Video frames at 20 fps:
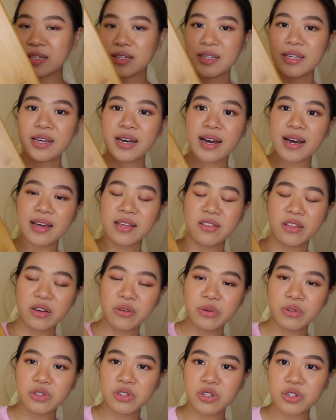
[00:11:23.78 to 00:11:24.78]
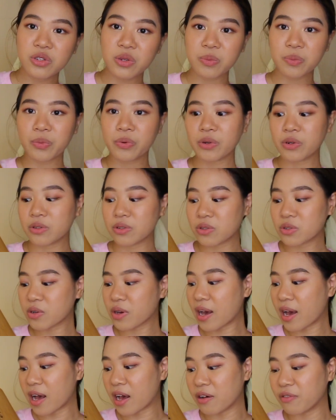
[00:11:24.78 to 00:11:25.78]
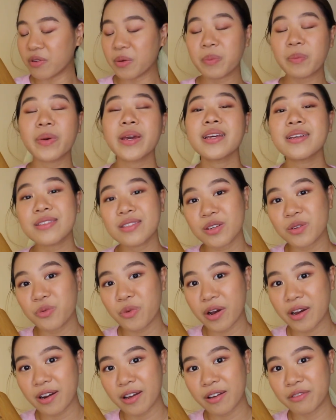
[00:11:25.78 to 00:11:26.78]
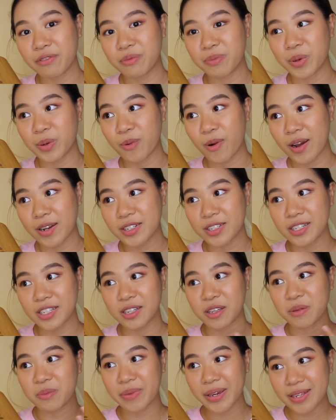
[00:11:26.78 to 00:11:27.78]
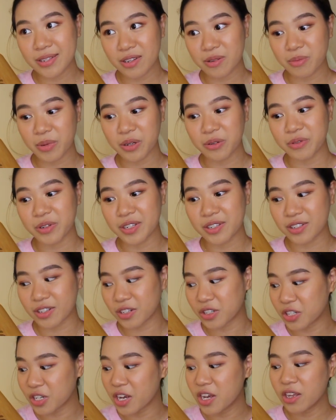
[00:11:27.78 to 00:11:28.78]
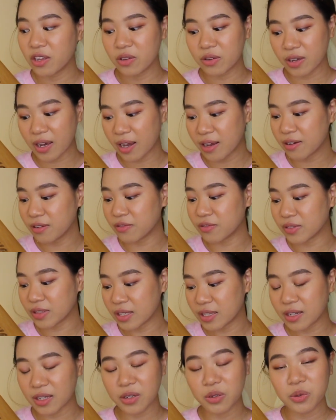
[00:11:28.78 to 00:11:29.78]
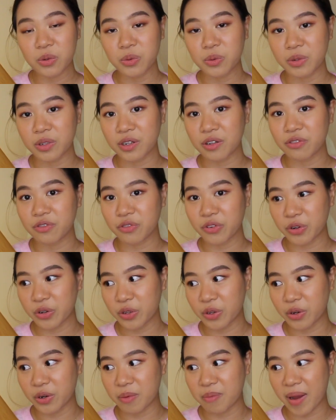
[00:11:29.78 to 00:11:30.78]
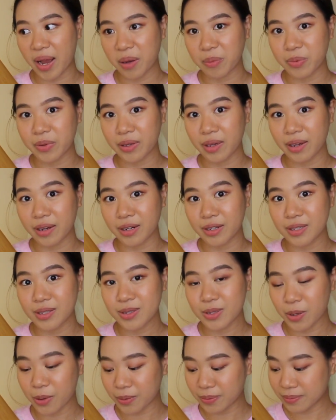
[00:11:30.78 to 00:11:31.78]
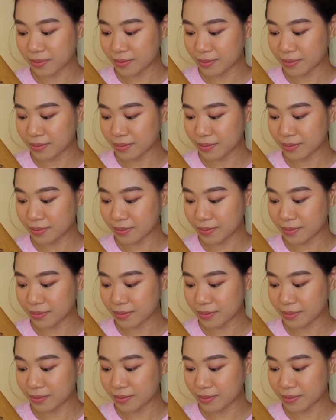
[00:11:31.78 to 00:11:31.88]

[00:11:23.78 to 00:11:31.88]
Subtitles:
yeah, I thought it was just important to have, based on what I've been watching and based on my research, kind of need a cooler for your MacBook Air. So